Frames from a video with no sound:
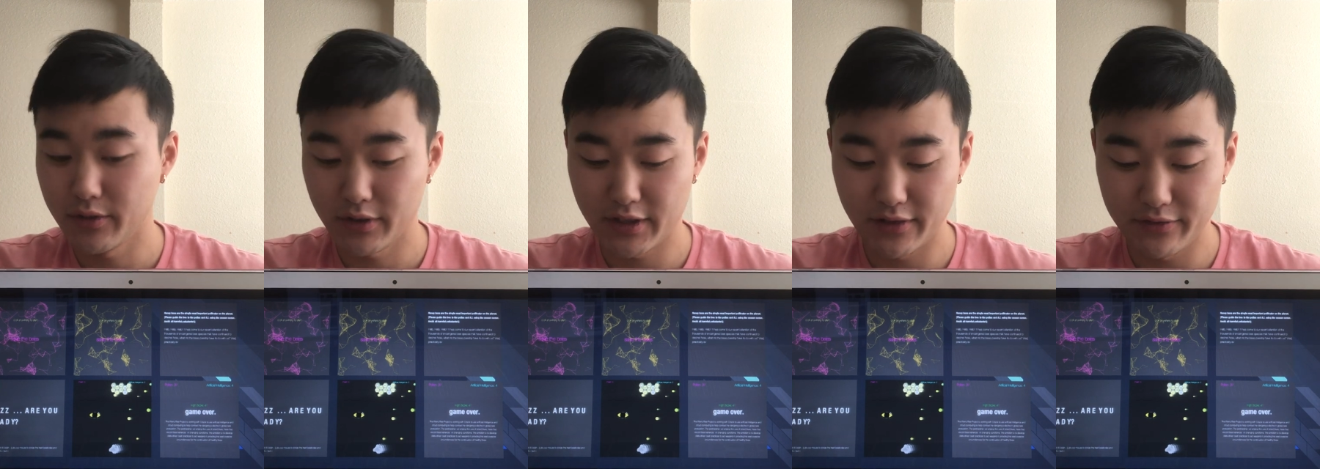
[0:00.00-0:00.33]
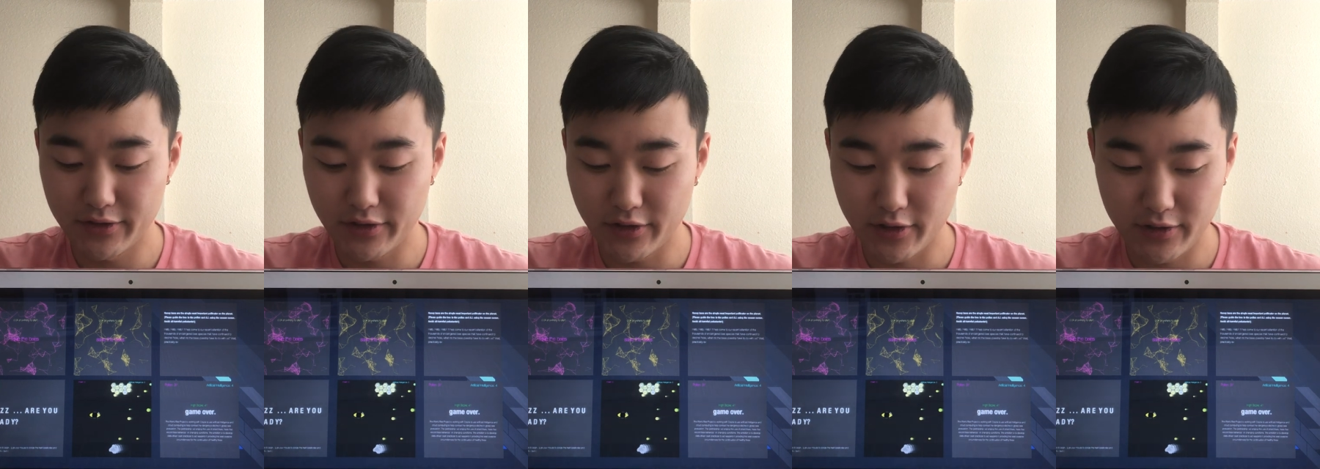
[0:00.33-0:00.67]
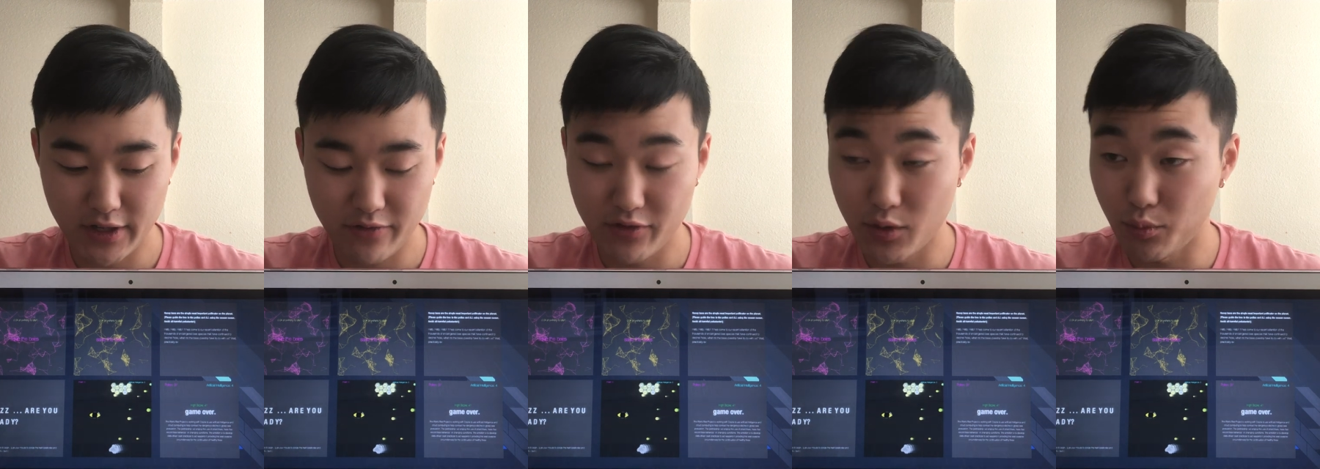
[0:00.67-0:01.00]
gives the
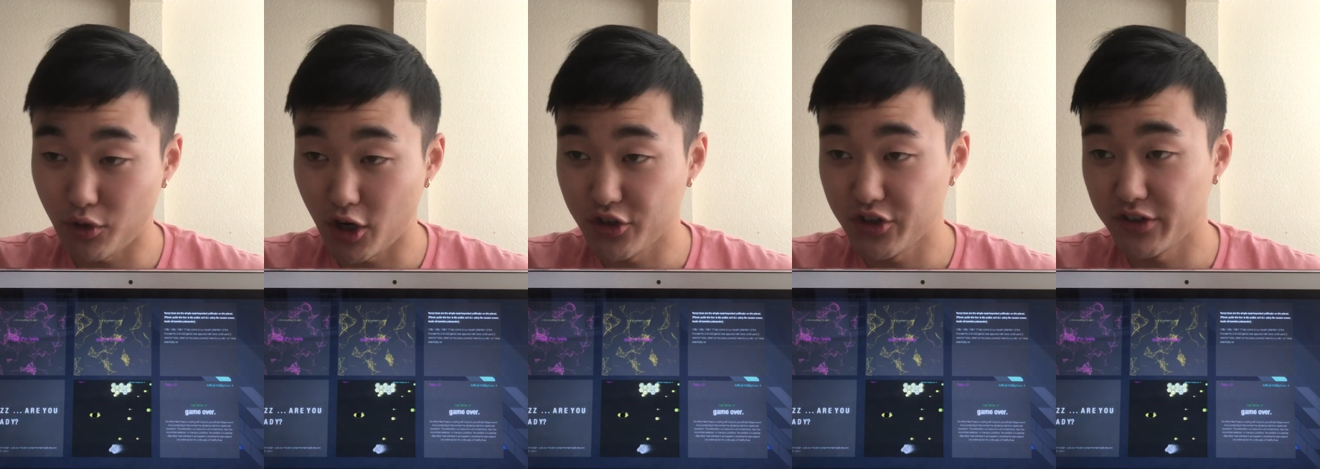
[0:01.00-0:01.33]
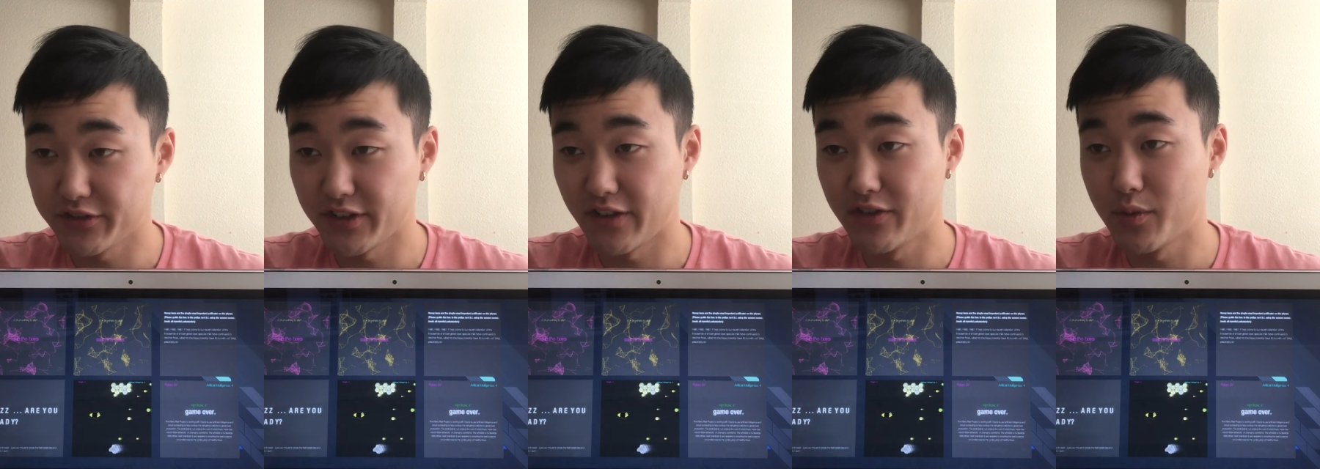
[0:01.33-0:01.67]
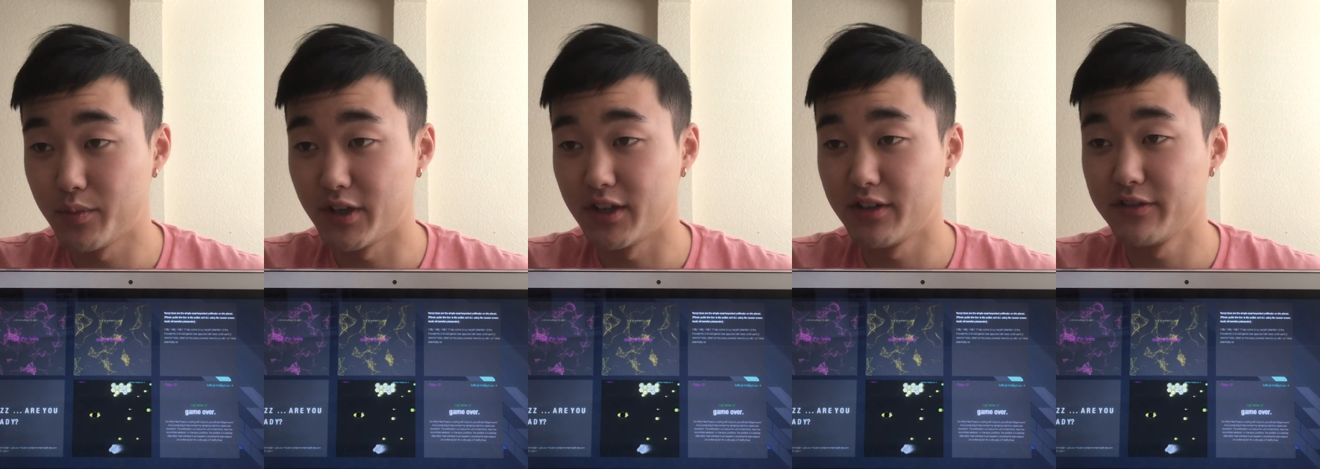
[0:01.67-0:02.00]
name of the project, Save the
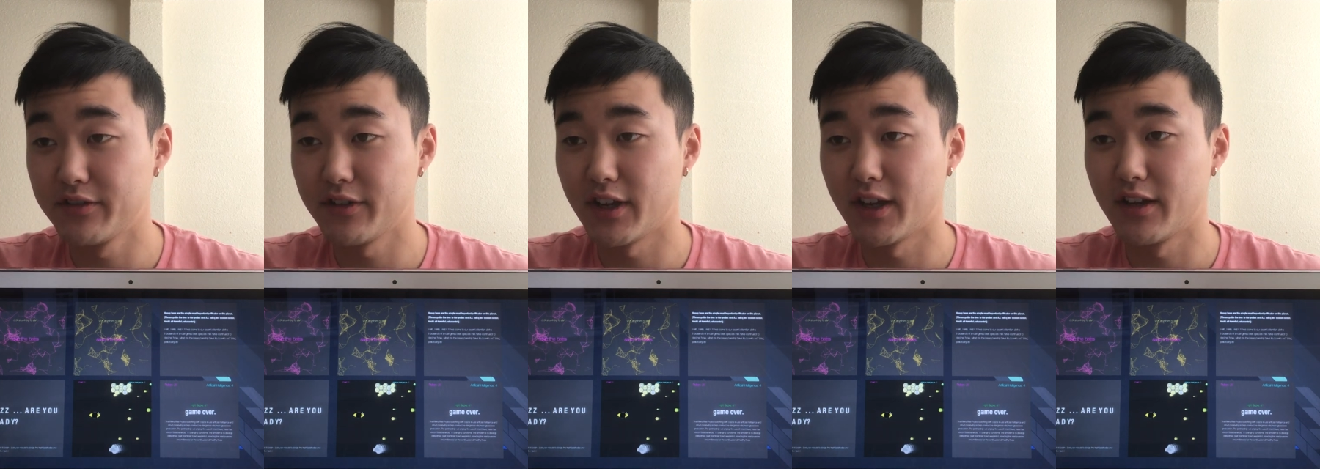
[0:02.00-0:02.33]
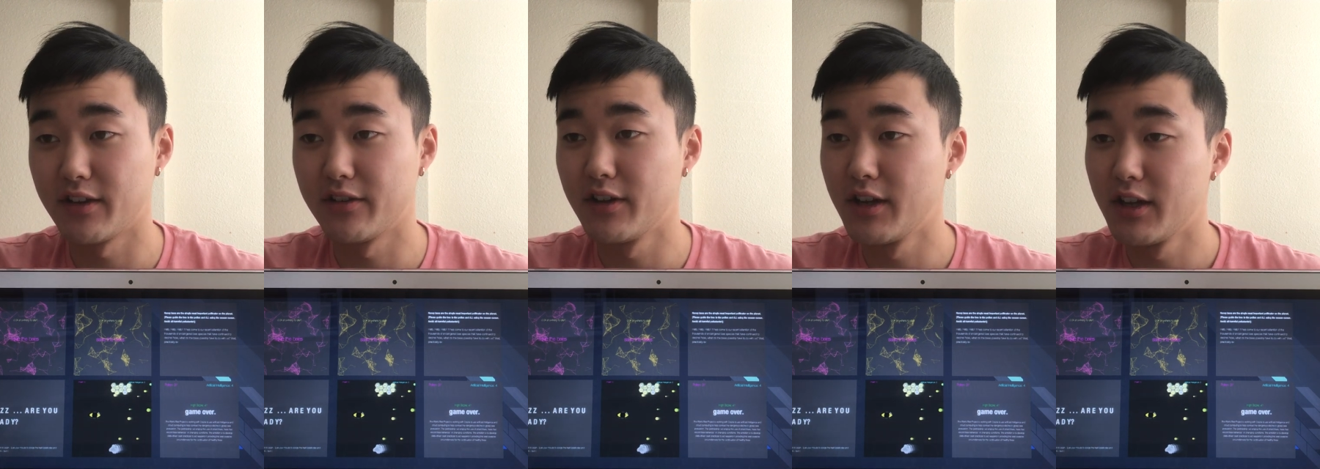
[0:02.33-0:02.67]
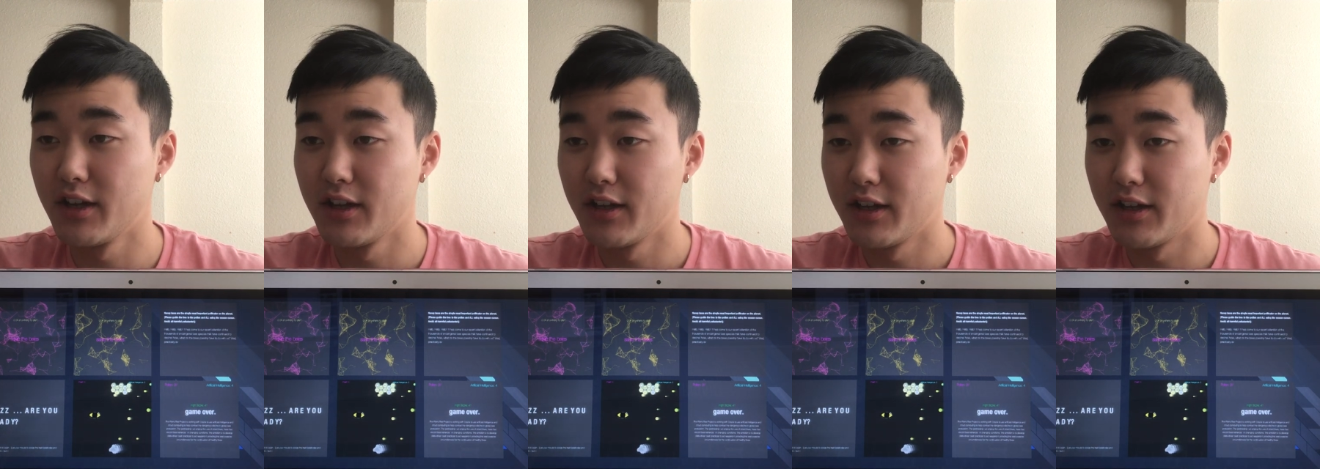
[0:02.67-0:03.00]
Bees, and
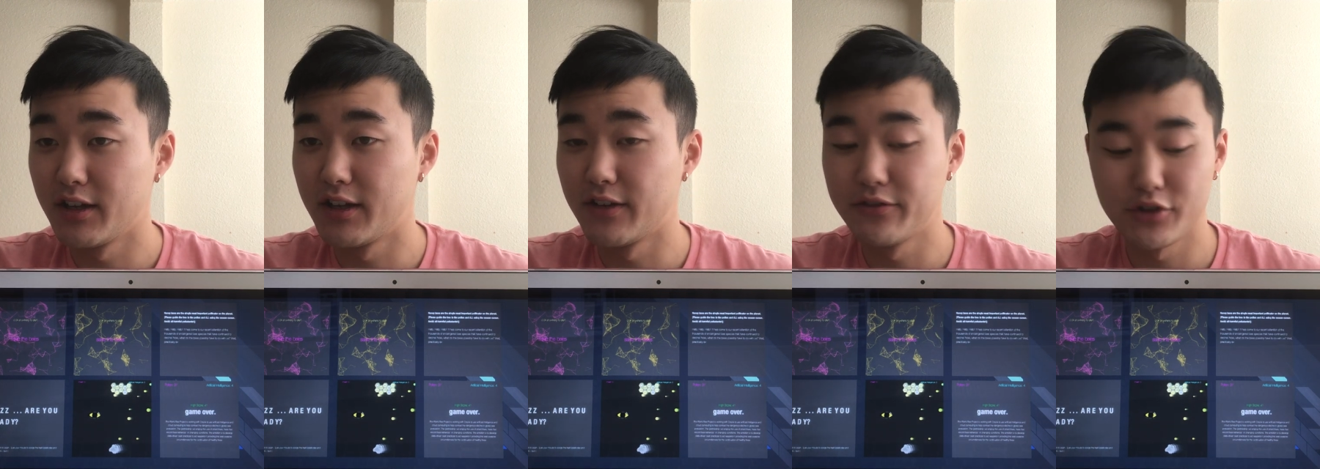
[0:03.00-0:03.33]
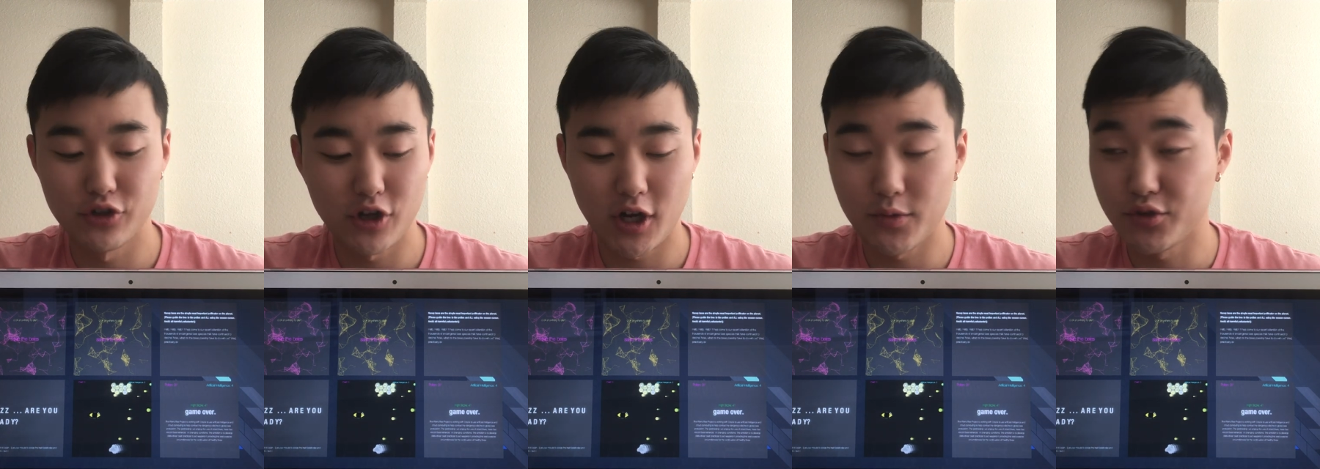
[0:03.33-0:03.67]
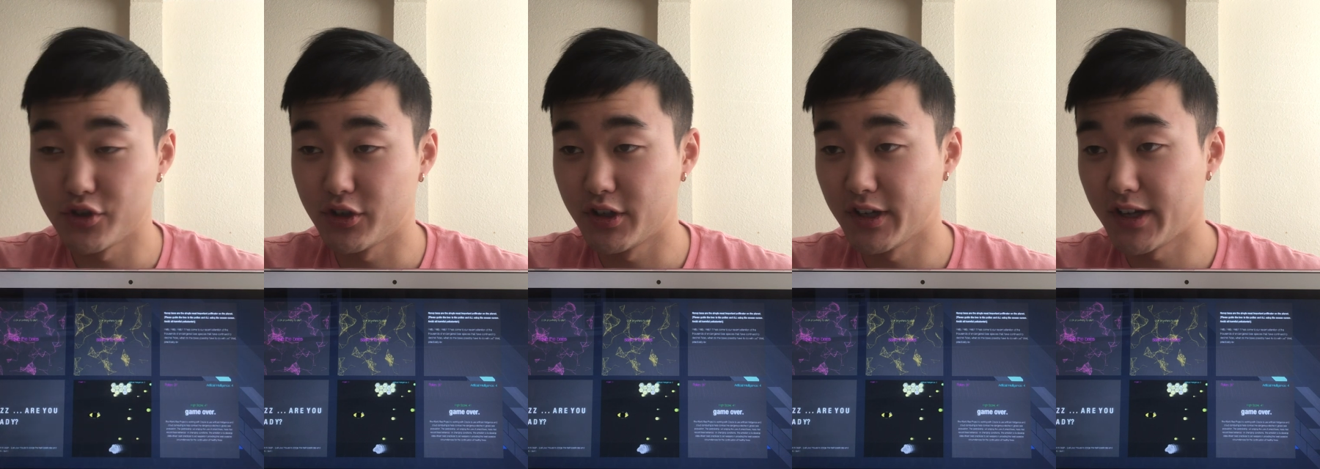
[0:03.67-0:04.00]
it gives you the
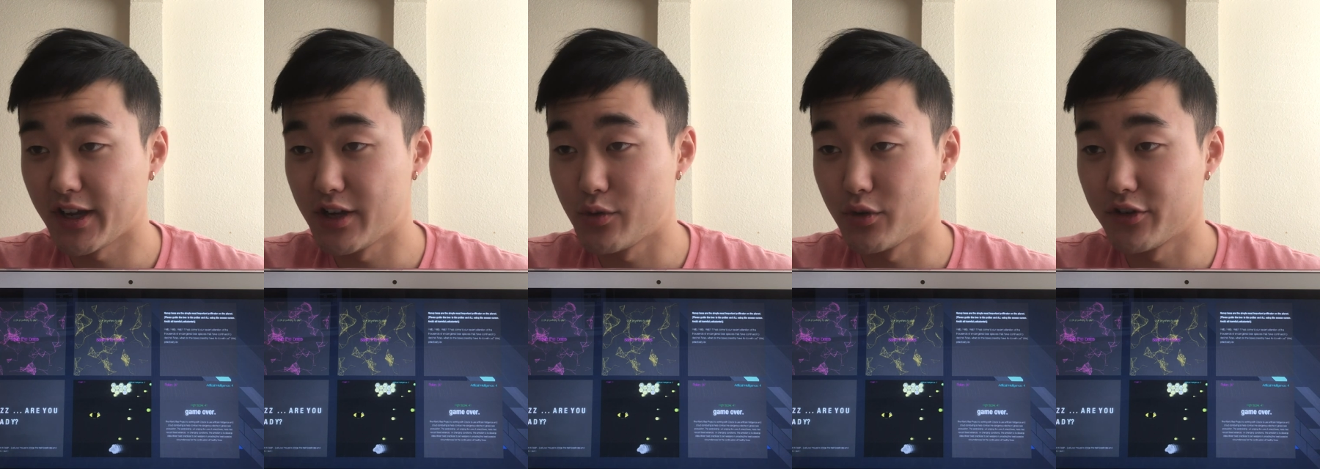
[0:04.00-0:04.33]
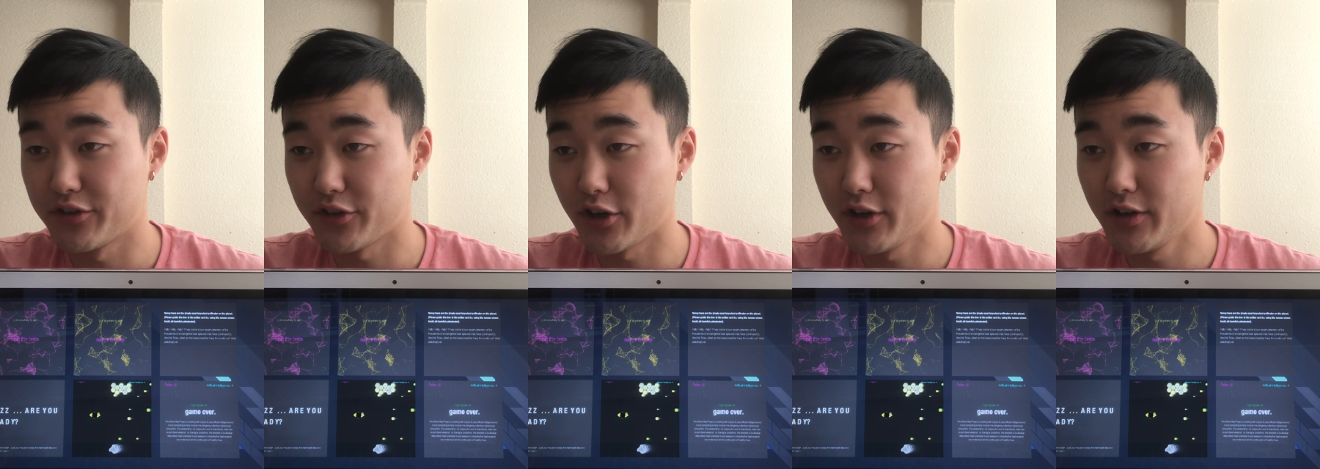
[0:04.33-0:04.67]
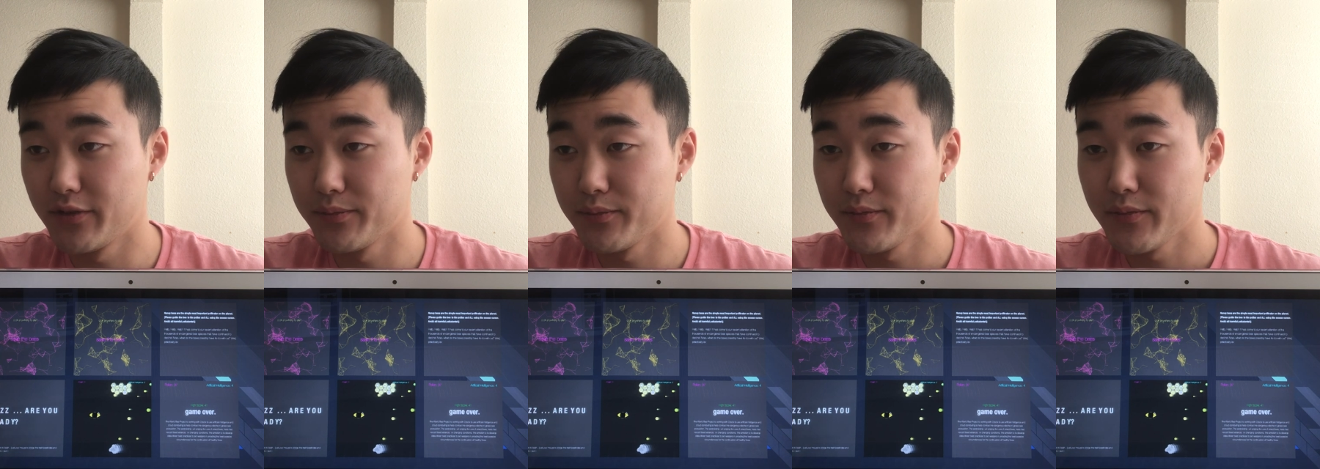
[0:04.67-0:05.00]
option to click anywhere to start.